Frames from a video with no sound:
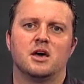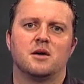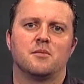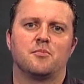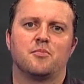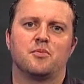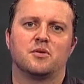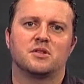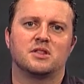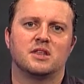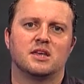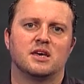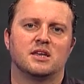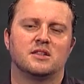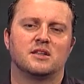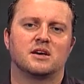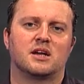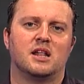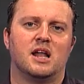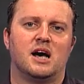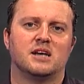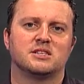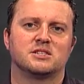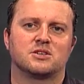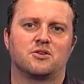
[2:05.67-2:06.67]
but the
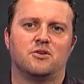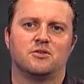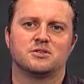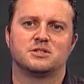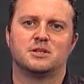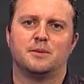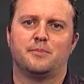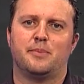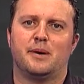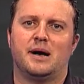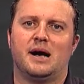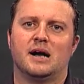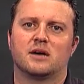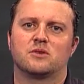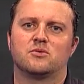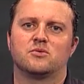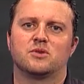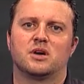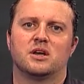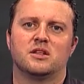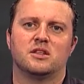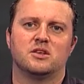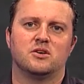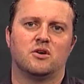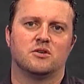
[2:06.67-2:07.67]
class across the park will
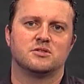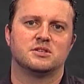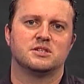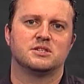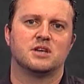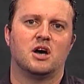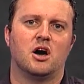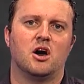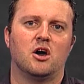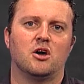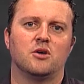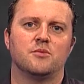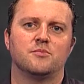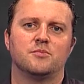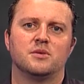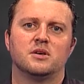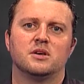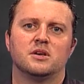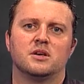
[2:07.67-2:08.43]
get the Aussies home,